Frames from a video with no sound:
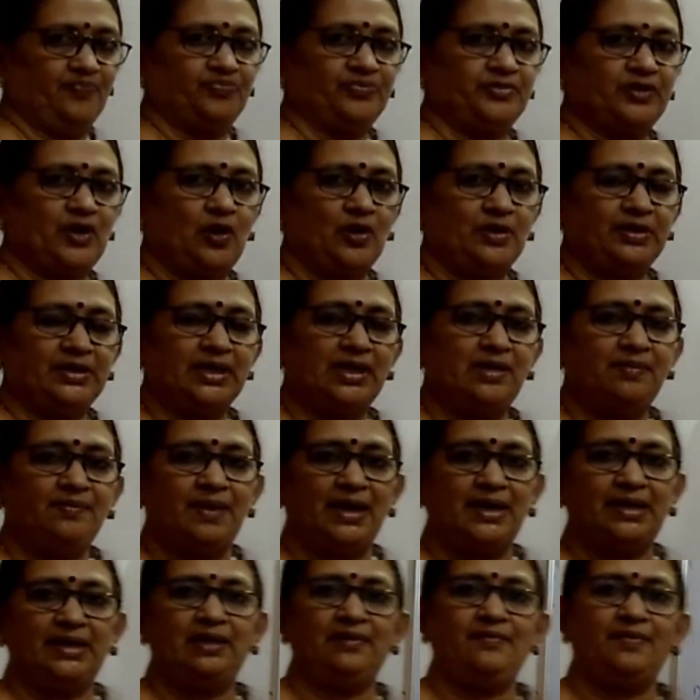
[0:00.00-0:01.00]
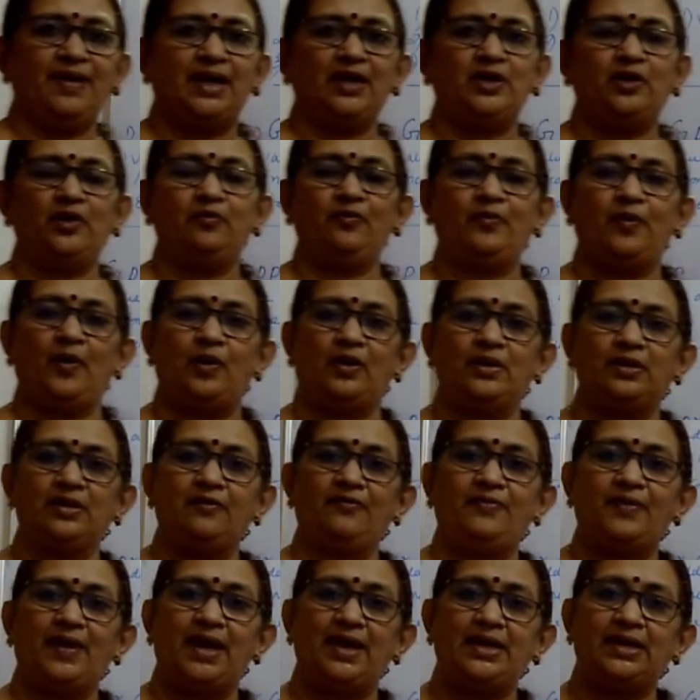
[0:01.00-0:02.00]
Total money value of all the
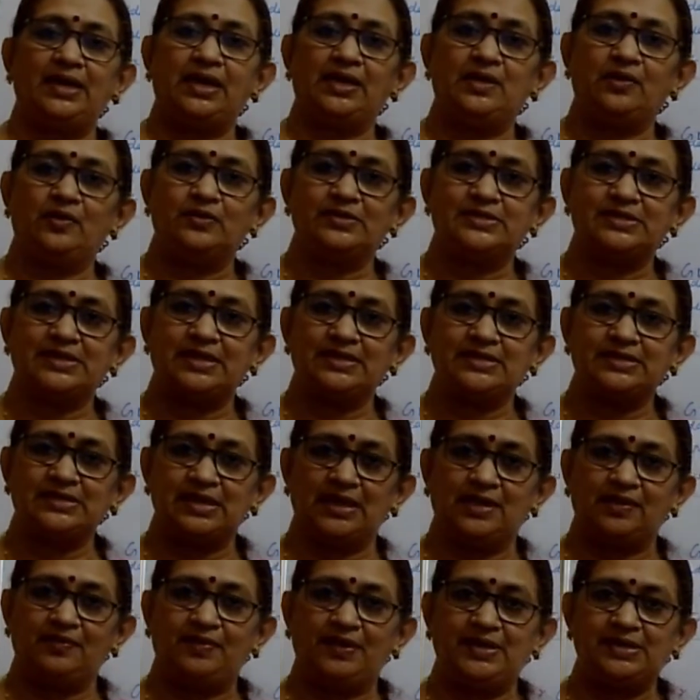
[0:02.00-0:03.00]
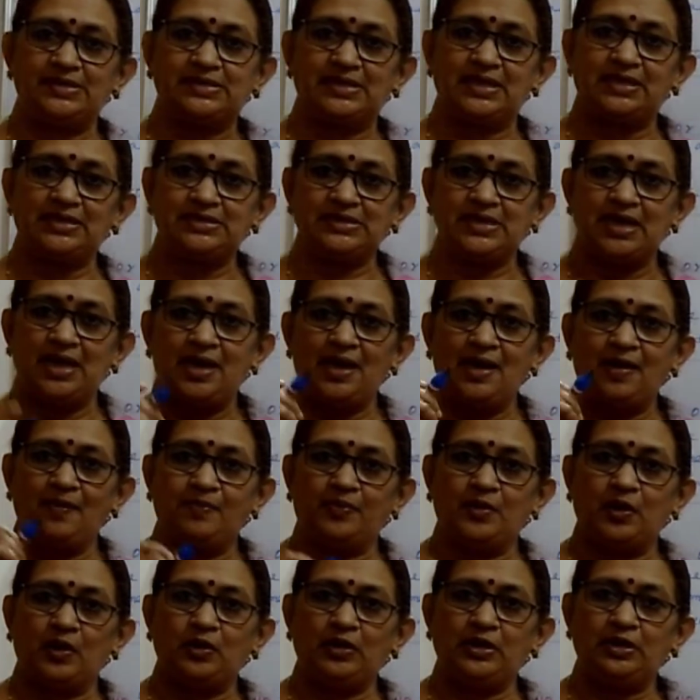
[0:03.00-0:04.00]
final goods and services
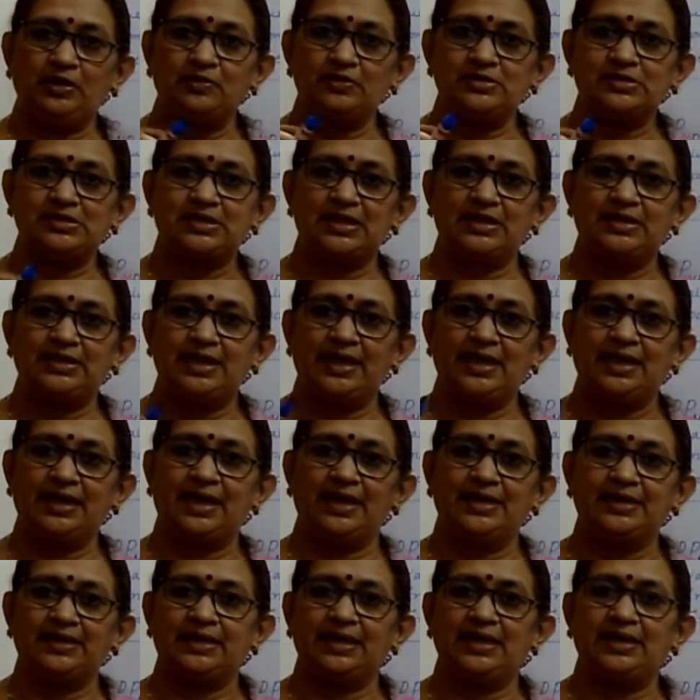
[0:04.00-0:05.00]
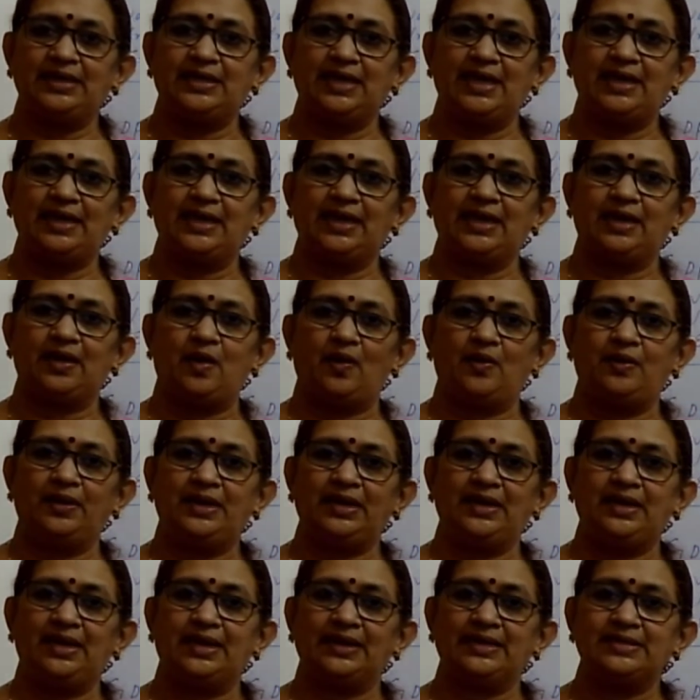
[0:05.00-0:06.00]
produced in a country in an accounting
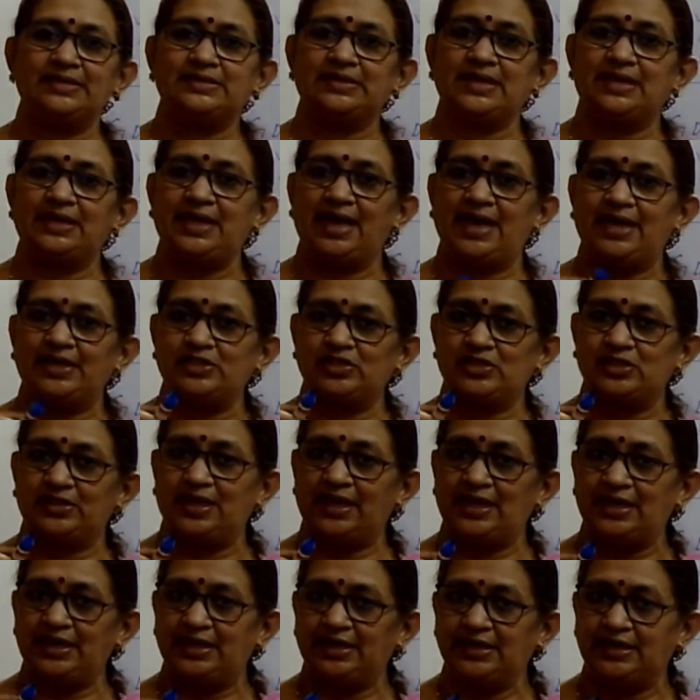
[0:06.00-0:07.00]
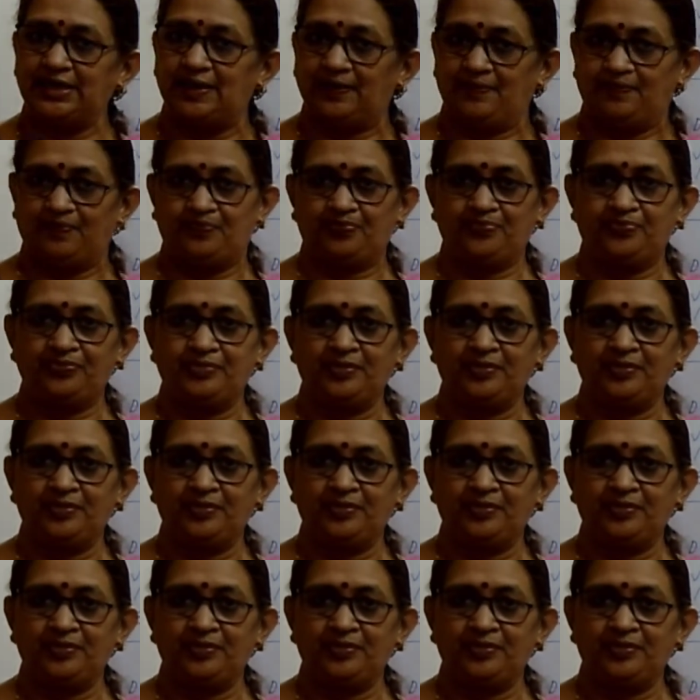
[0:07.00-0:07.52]
year is the national income.